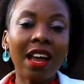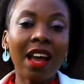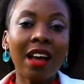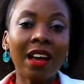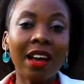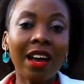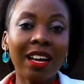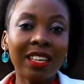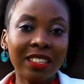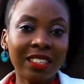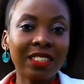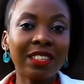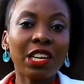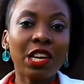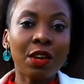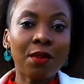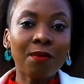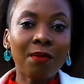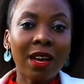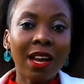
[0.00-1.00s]
at
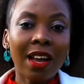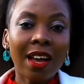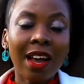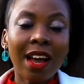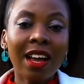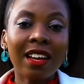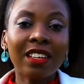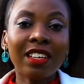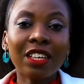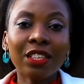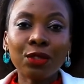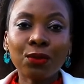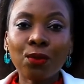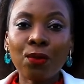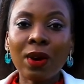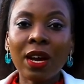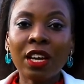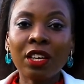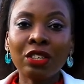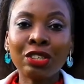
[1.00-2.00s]
NEM, and that's
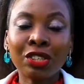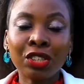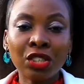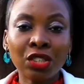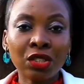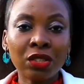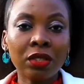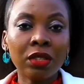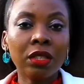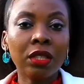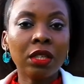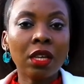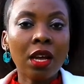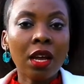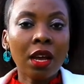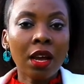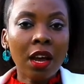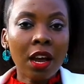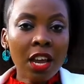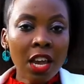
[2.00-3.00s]
why you should
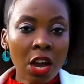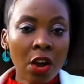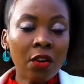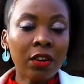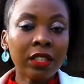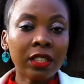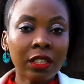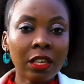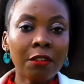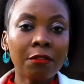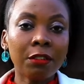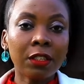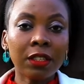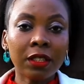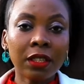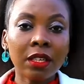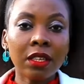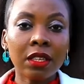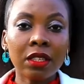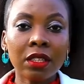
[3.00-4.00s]
hire our
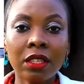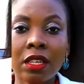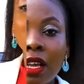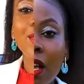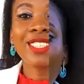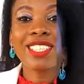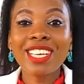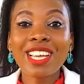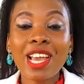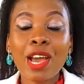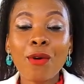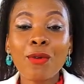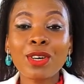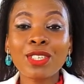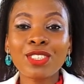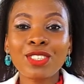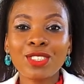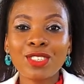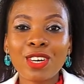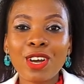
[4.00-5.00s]
services. Today, I
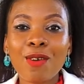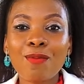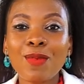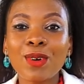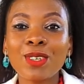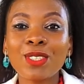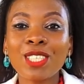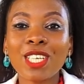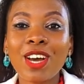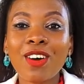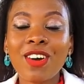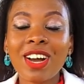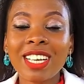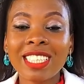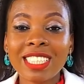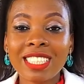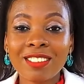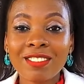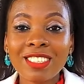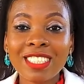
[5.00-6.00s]
want to talk about our
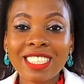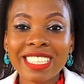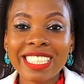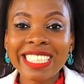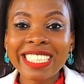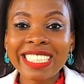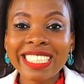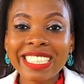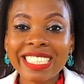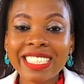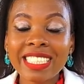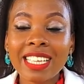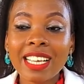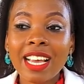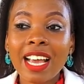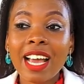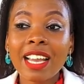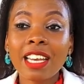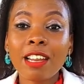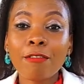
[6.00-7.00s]
activities
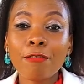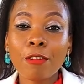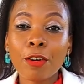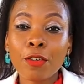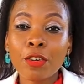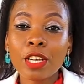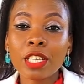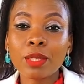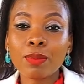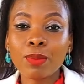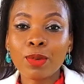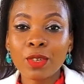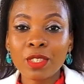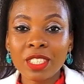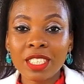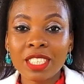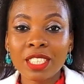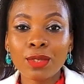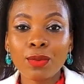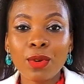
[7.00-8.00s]
and the various
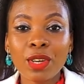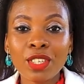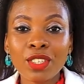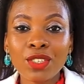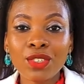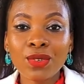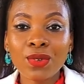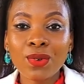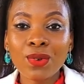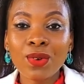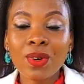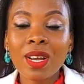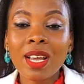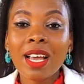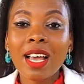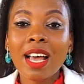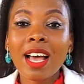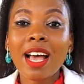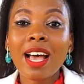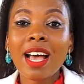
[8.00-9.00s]
projects we do
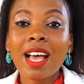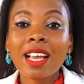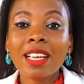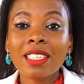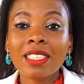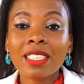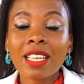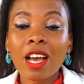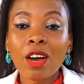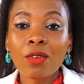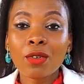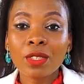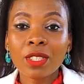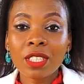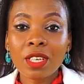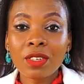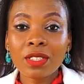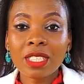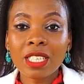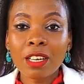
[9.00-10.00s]
at a
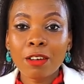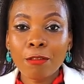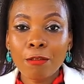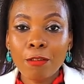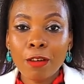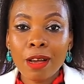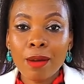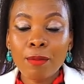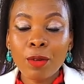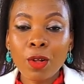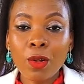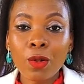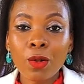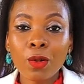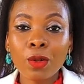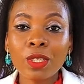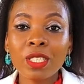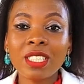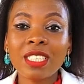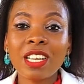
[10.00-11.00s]
consulting firm
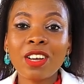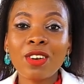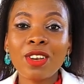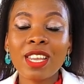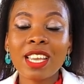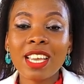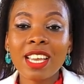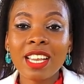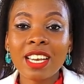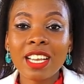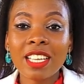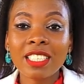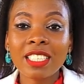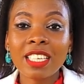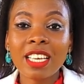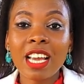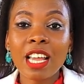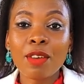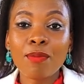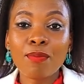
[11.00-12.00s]
called Nalle
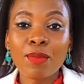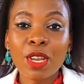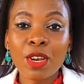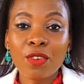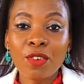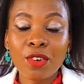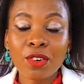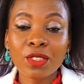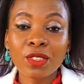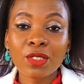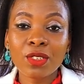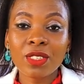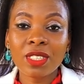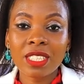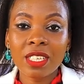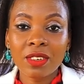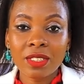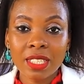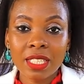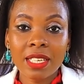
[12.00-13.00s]
Energy and Minerals
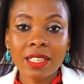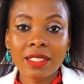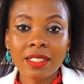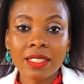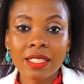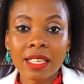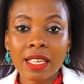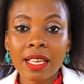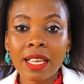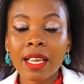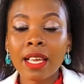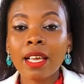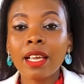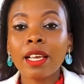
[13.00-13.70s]
Consultancy.